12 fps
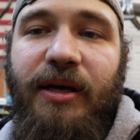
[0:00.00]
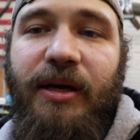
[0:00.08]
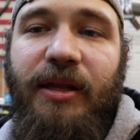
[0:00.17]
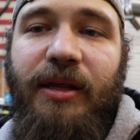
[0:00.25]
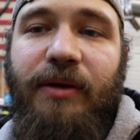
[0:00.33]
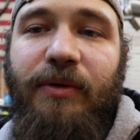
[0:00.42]

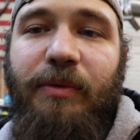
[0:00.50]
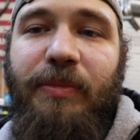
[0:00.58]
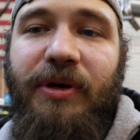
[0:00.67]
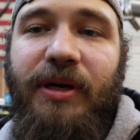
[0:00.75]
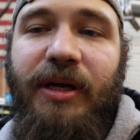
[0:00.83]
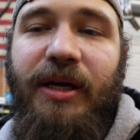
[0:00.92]
And then we
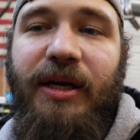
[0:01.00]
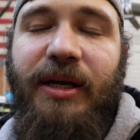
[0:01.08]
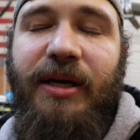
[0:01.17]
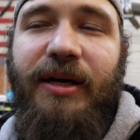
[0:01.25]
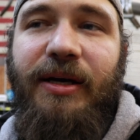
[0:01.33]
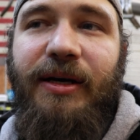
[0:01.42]
put
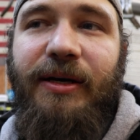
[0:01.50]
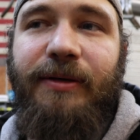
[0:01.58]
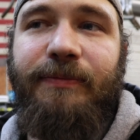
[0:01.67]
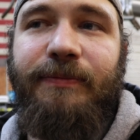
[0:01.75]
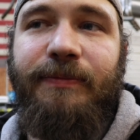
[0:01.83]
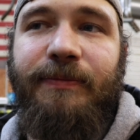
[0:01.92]
a uh,
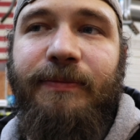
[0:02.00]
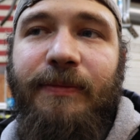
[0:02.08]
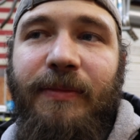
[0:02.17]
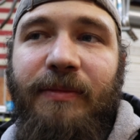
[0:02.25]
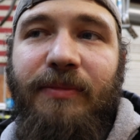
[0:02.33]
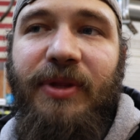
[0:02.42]

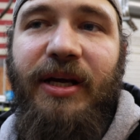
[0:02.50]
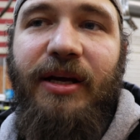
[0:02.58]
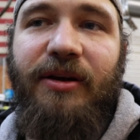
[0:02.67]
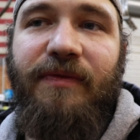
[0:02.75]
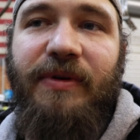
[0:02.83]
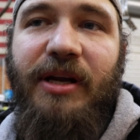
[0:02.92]

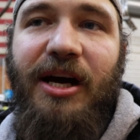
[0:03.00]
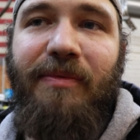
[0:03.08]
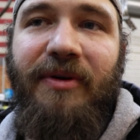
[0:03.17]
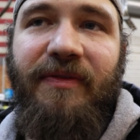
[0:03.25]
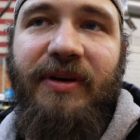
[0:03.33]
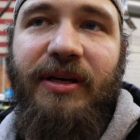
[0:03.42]
plate over
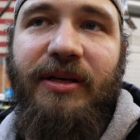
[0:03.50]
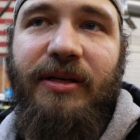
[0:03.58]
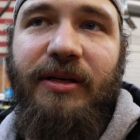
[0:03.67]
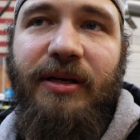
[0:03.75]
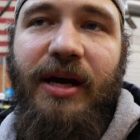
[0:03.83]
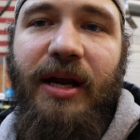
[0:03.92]
top of it
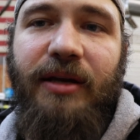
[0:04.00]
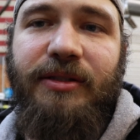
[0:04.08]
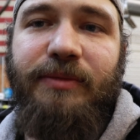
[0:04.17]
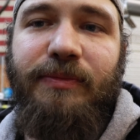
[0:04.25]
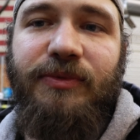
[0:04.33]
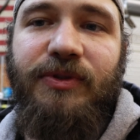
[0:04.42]
to
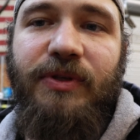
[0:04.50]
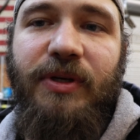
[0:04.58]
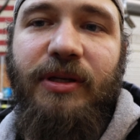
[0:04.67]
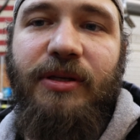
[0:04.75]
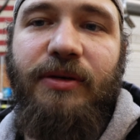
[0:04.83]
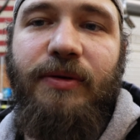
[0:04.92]
add some
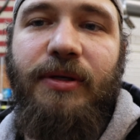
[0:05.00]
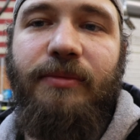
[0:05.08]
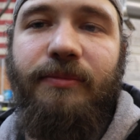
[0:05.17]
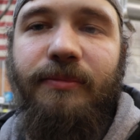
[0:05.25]
strength to it.